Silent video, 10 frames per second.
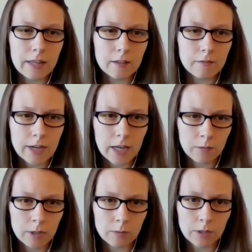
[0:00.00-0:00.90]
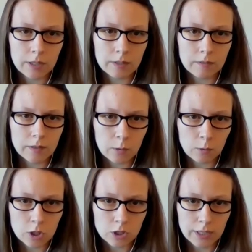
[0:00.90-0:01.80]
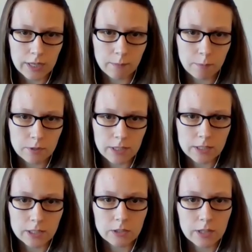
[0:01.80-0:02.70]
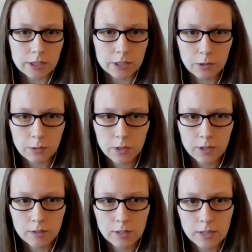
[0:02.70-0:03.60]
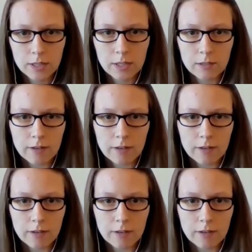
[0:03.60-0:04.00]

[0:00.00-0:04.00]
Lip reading: And then the following one, the orange line, represents correct cohort,